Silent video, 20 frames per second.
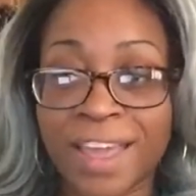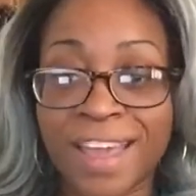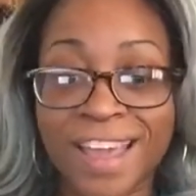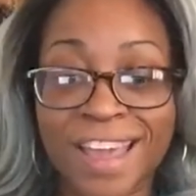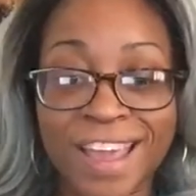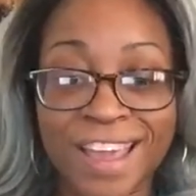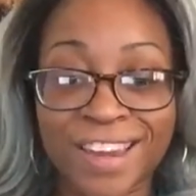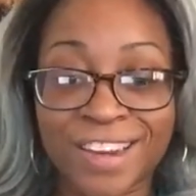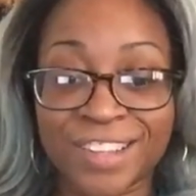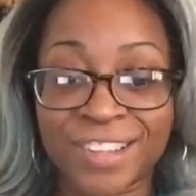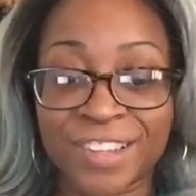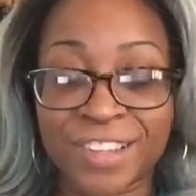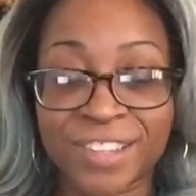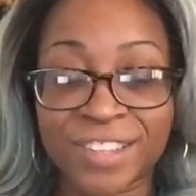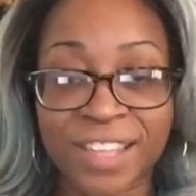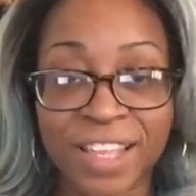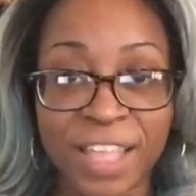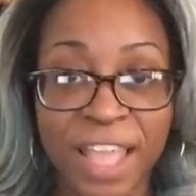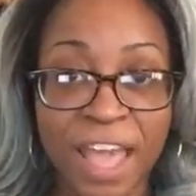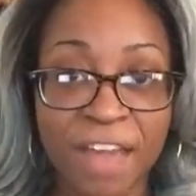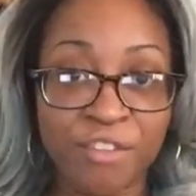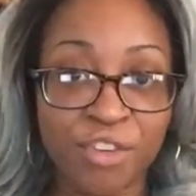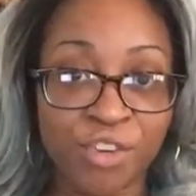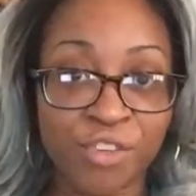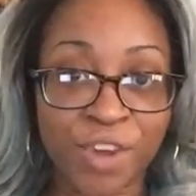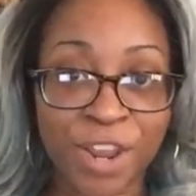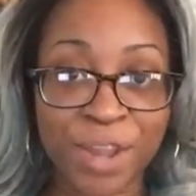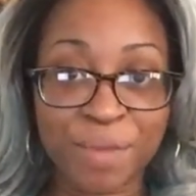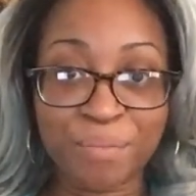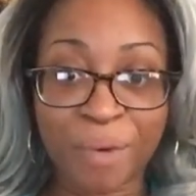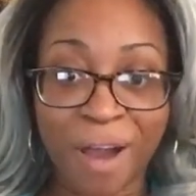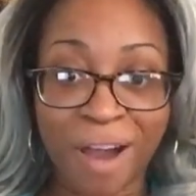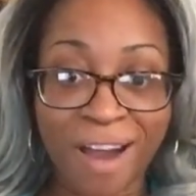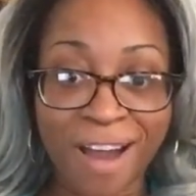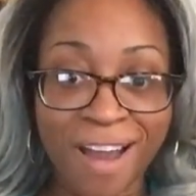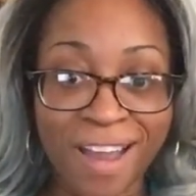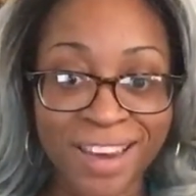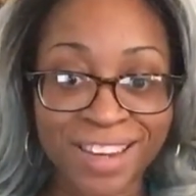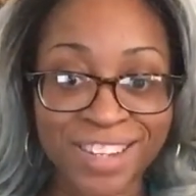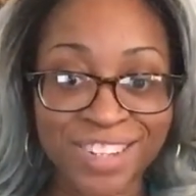And it looks like they have a great
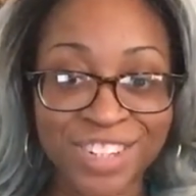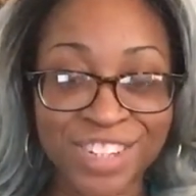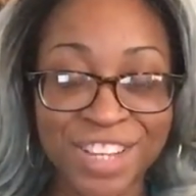bond.